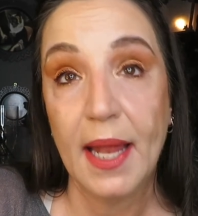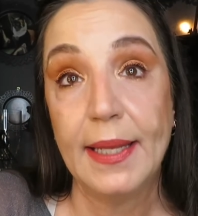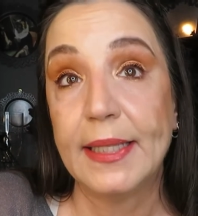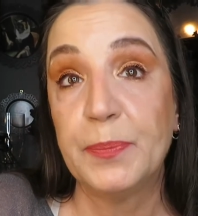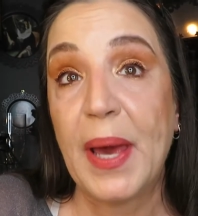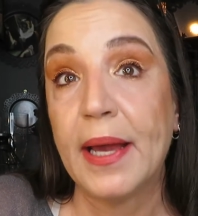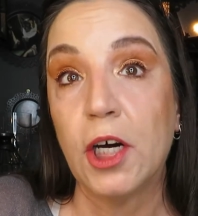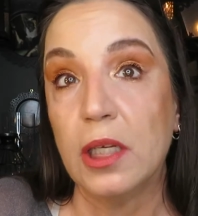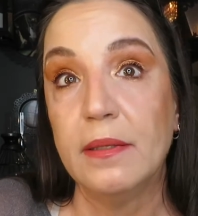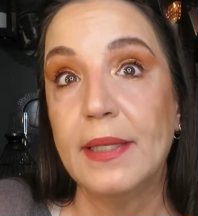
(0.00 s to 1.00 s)
That's bang
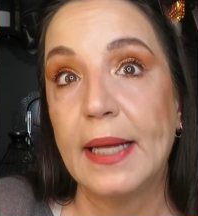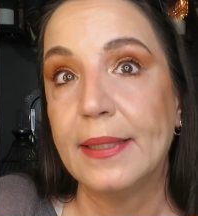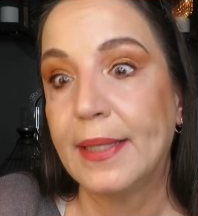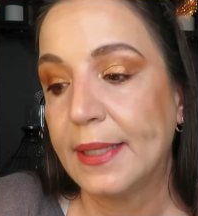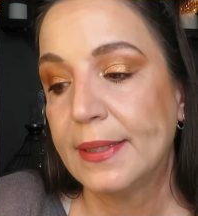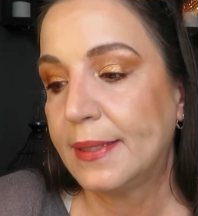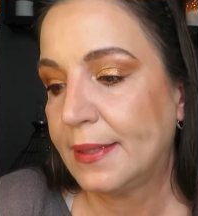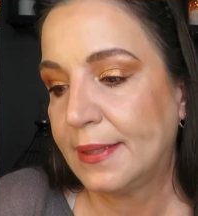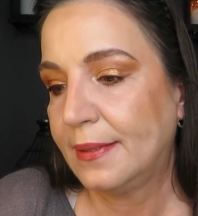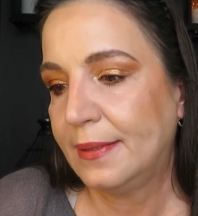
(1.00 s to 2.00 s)
on.
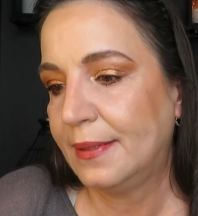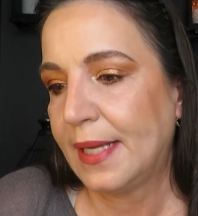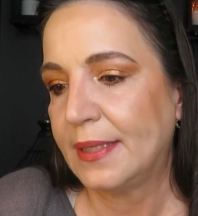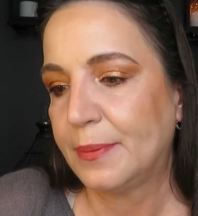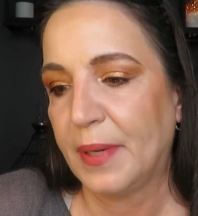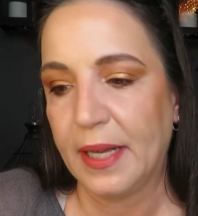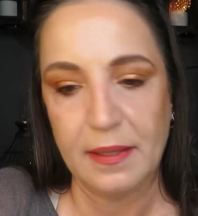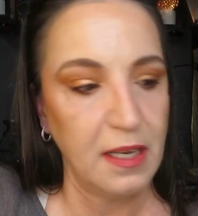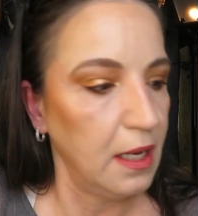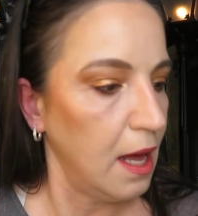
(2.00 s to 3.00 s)
That's my
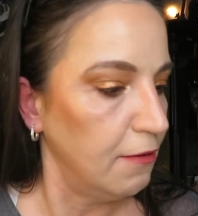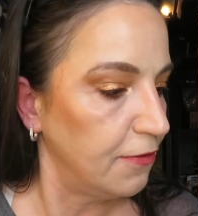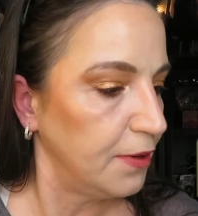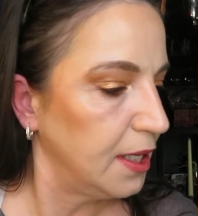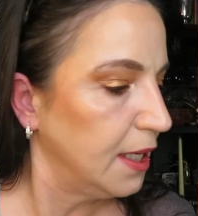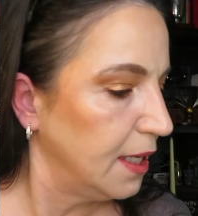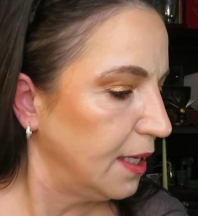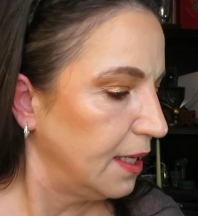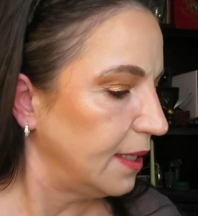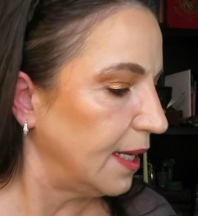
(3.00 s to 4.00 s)
love.
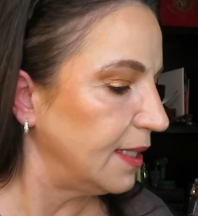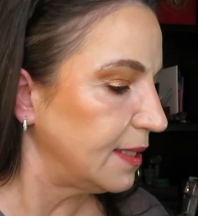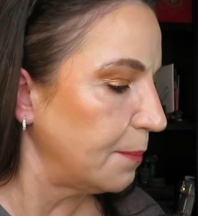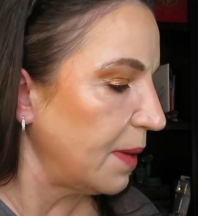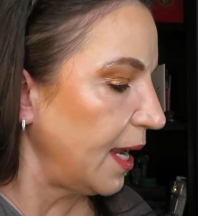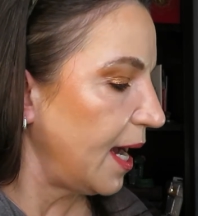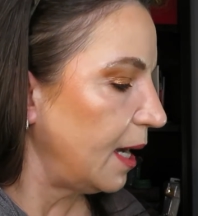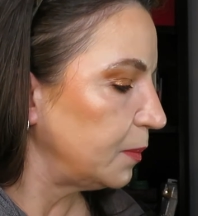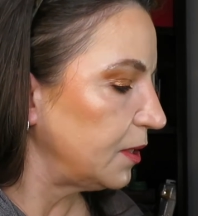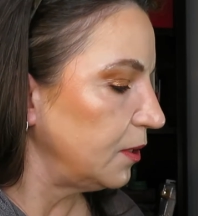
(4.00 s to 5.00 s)
That is my
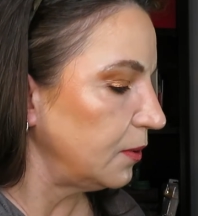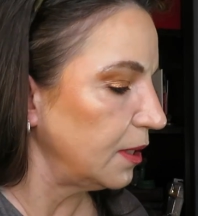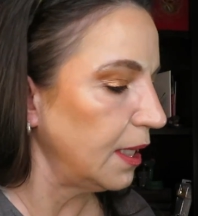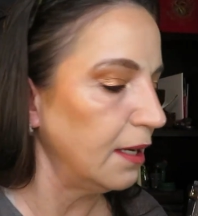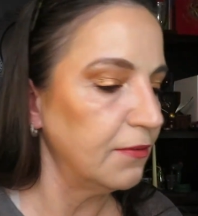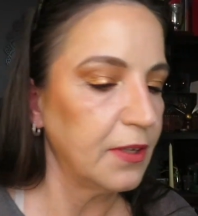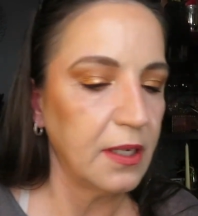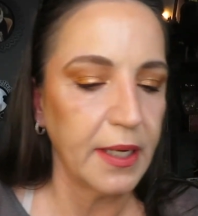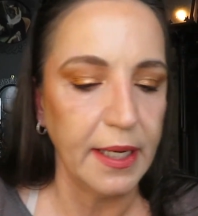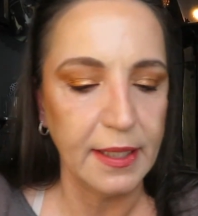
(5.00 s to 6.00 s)
absolute love.
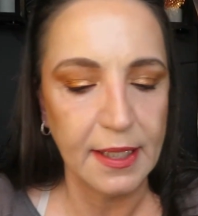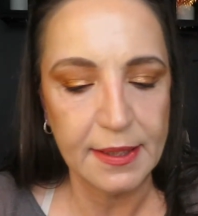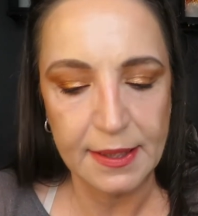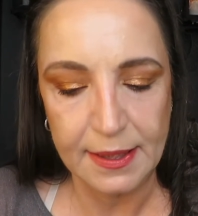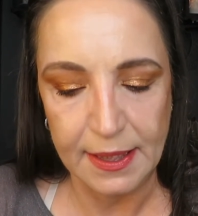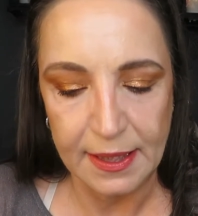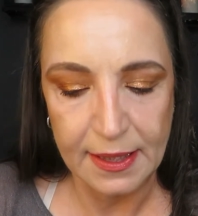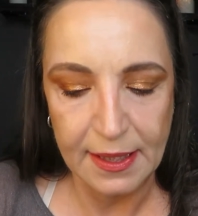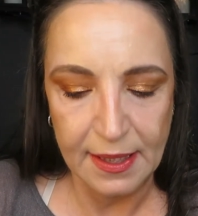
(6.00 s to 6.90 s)
Okay, let's see.